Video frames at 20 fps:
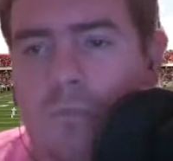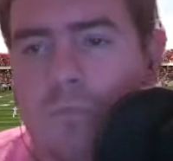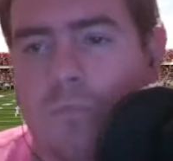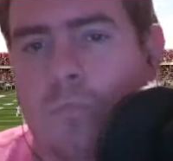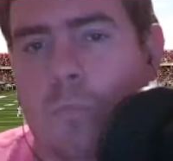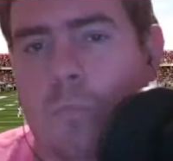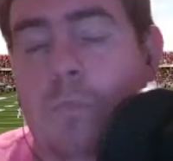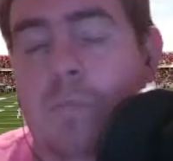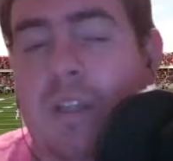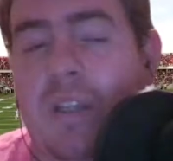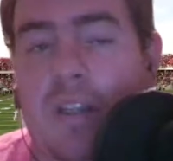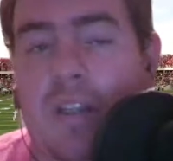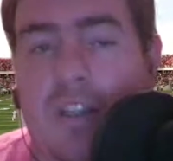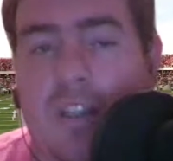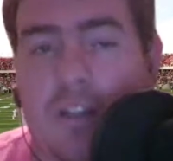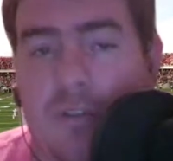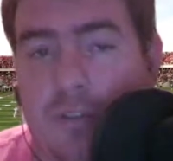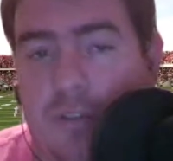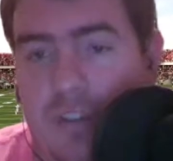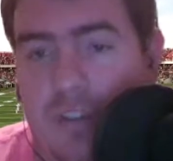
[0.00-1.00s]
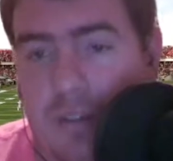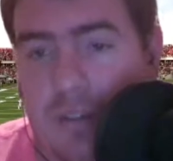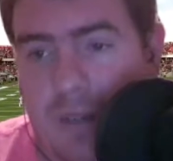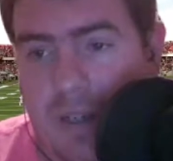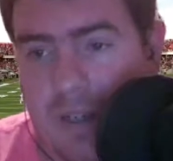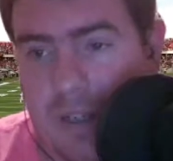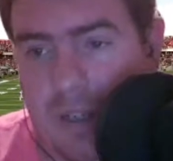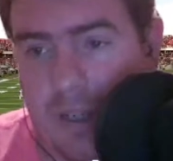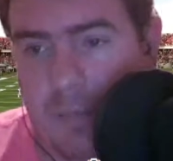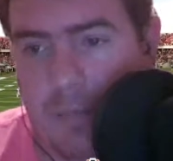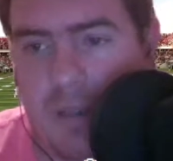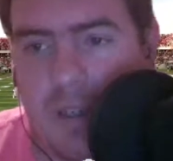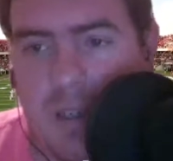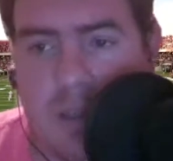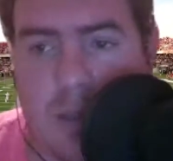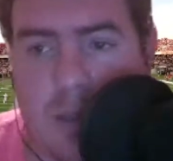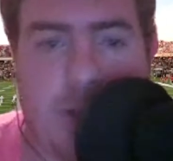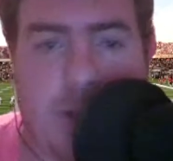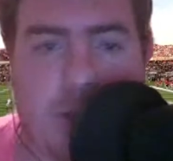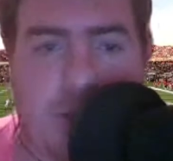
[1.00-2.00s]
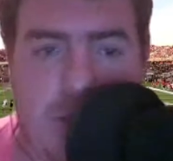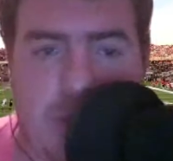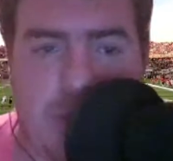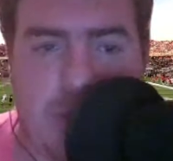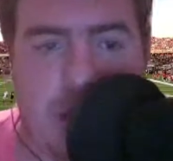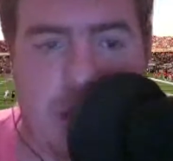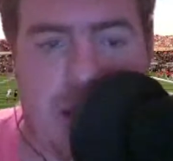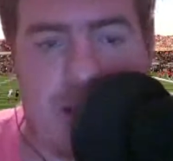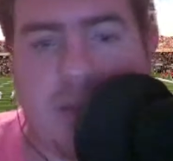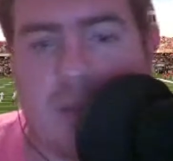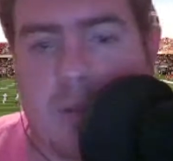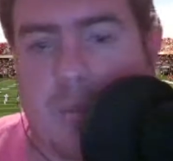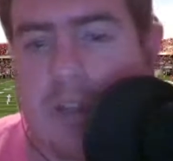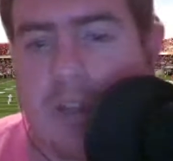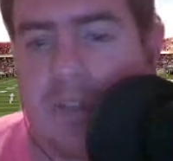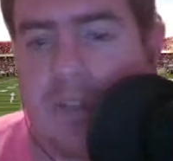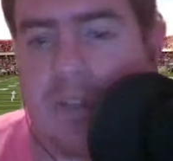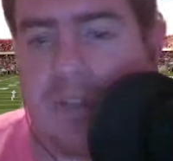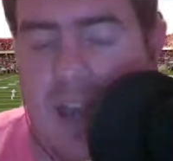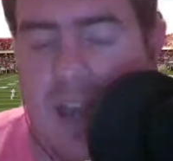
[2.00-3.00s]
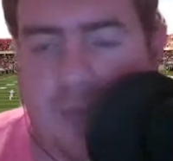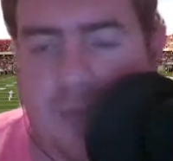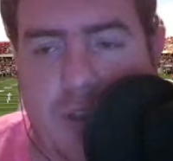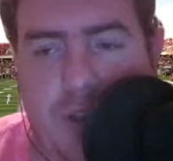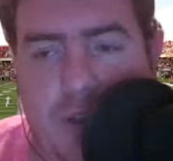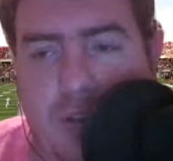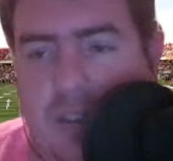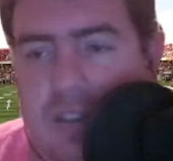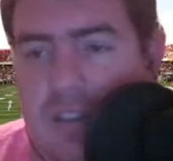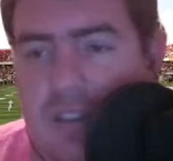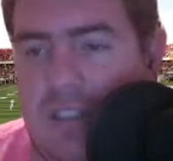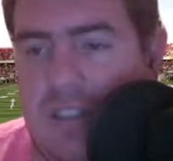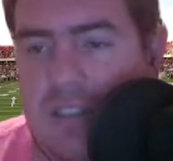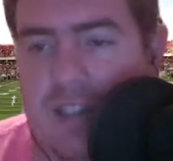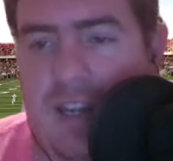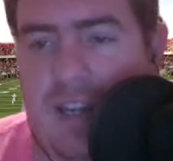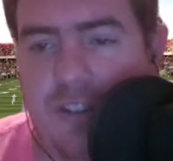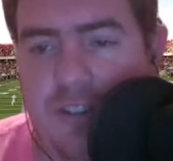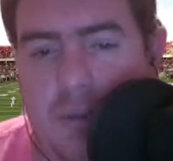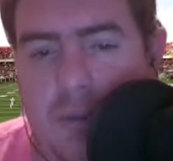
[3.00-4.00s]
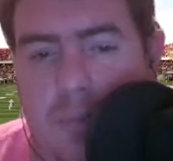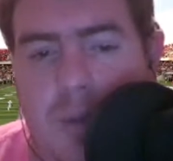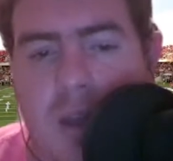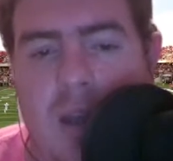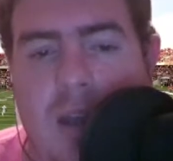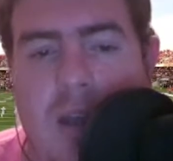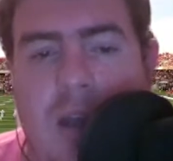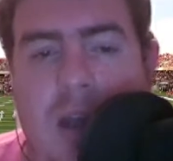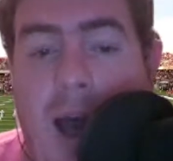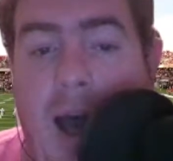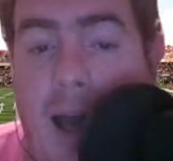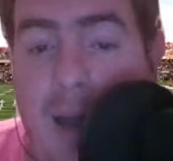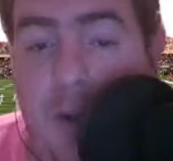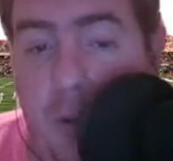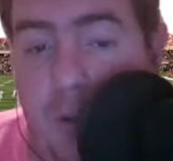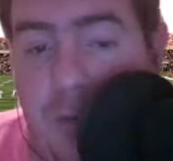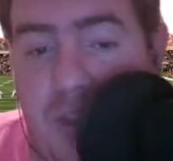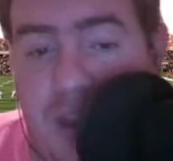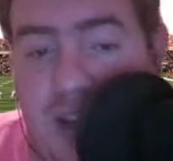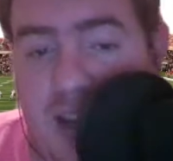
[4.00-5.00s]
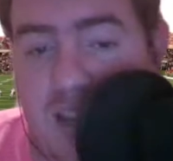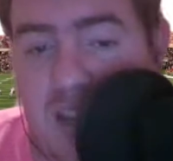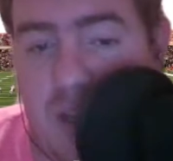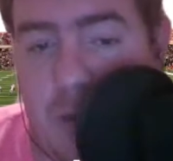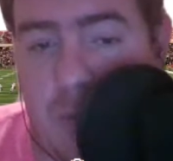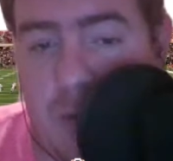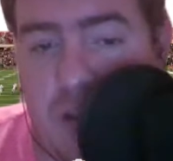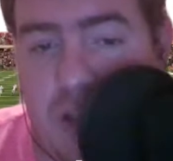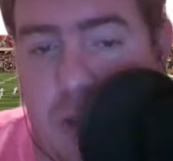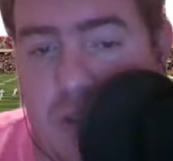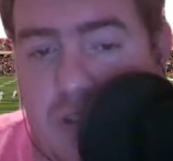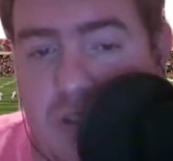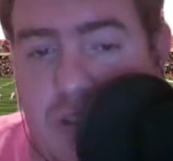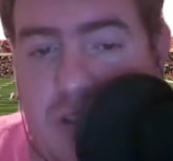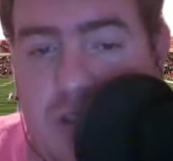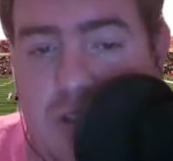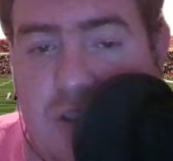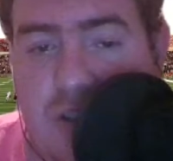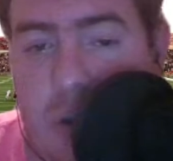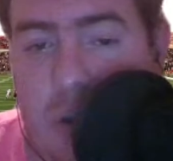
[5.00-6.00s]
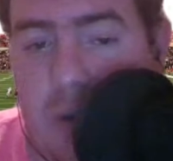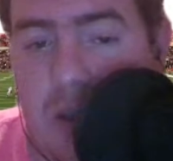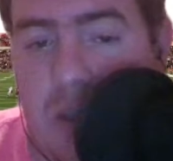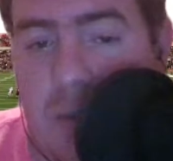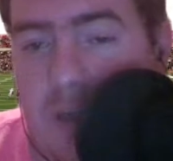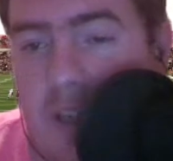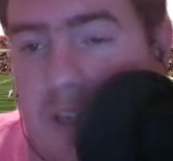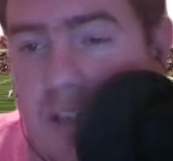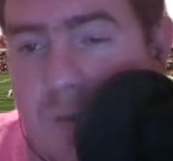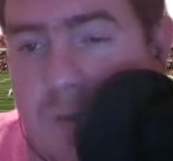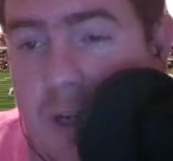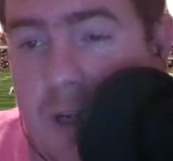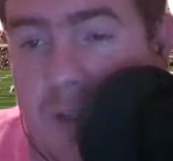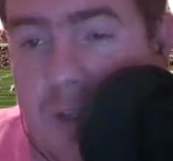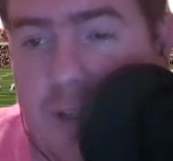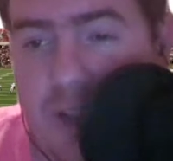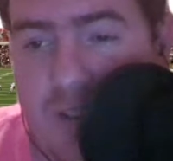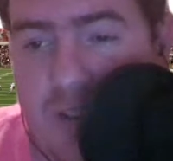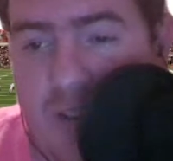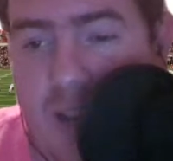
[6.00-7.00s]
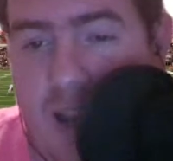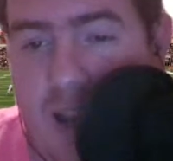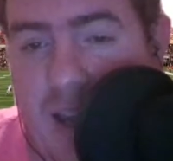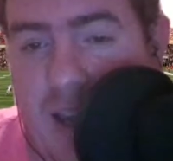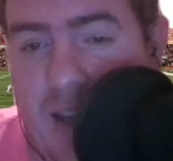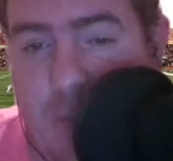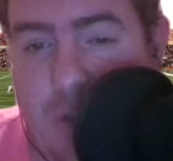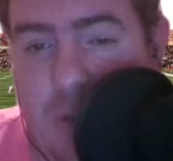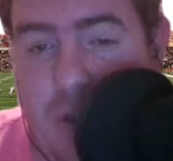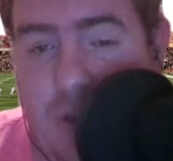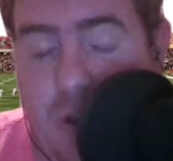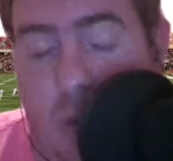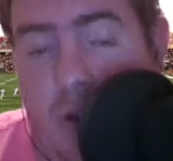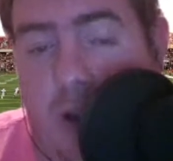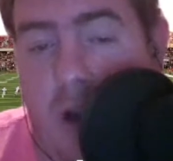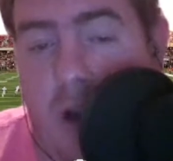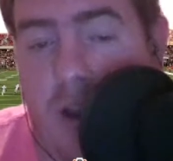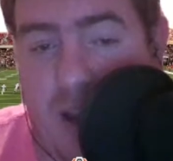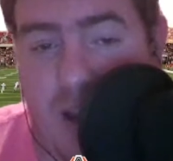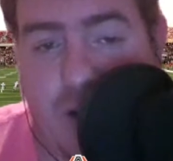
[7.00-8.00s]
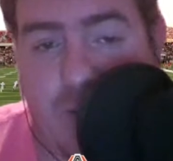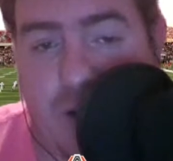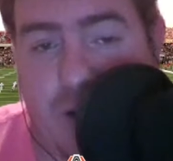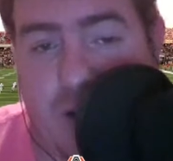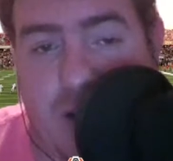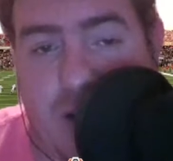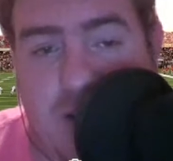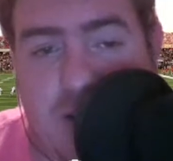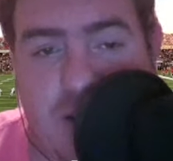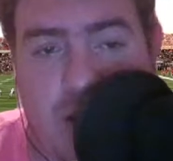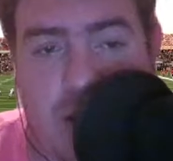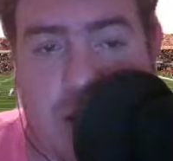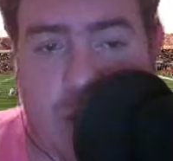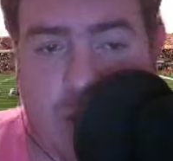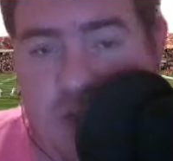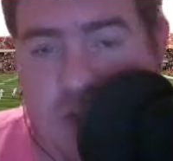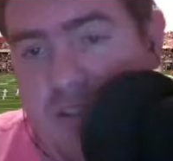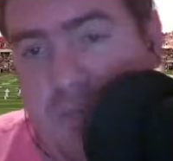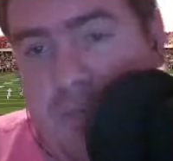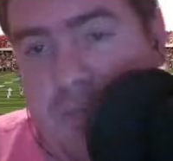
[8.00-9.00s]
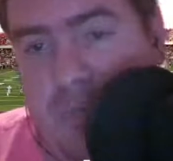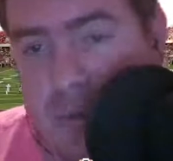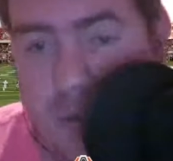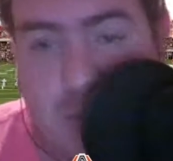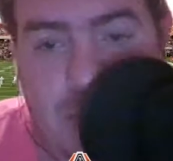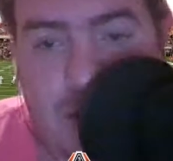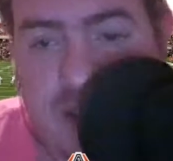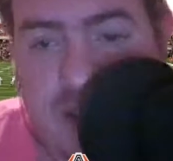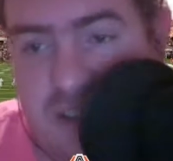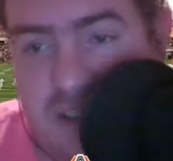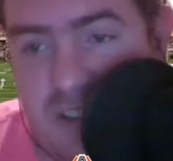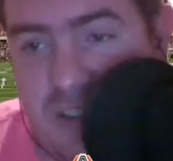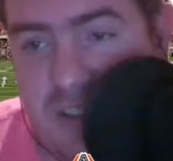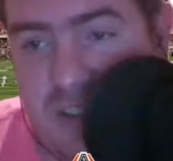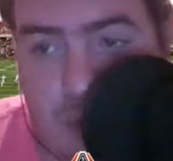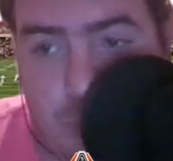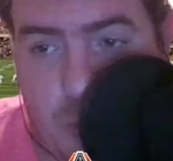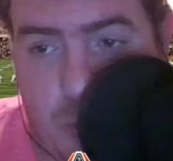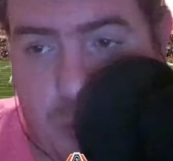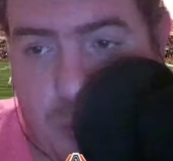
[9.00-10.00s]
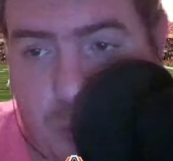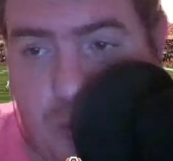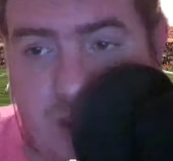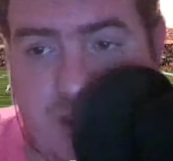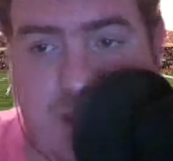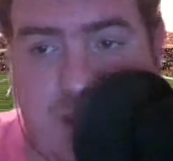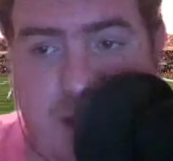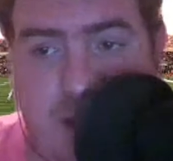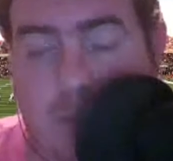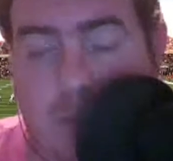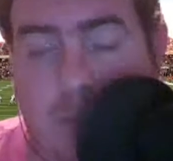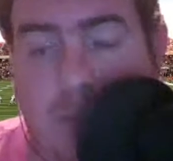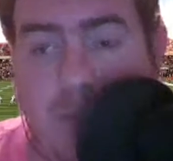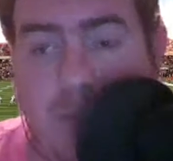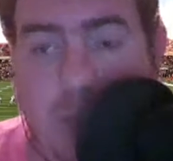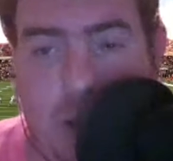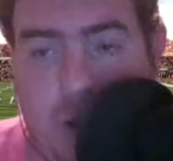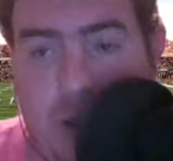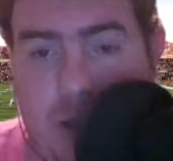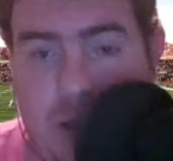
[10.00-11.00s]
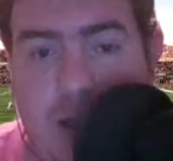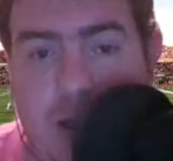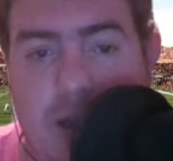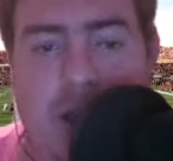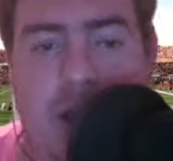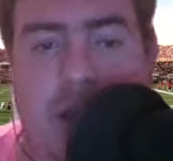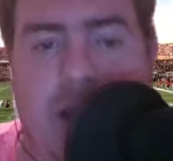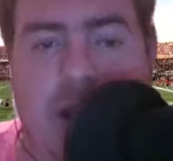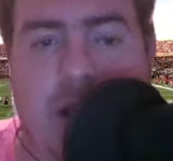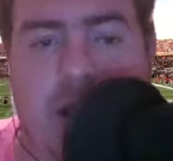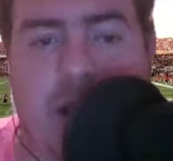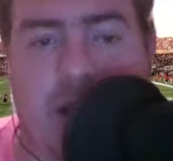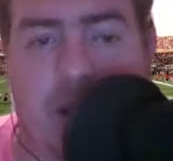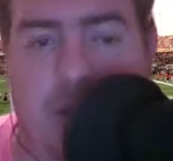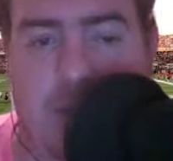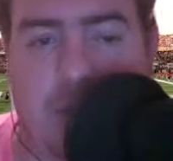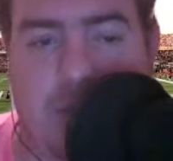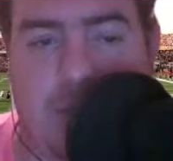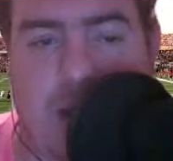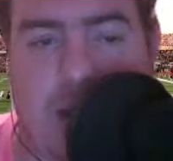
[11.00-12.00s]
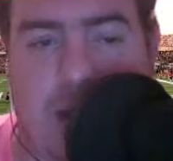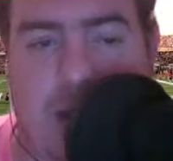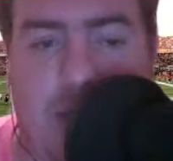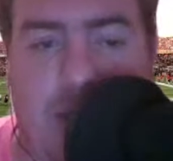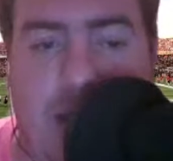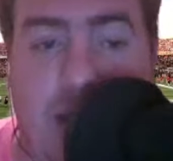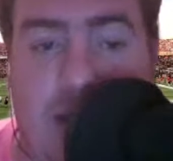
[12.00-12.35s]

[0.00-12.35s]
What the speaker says: would be an interesting pickup. Can play first base, can play the outfield. You can DH him. I don't think he's coming to Houston solely because we already have a guy named Yordan Alvarez who does pretty much the same role except for better. Man,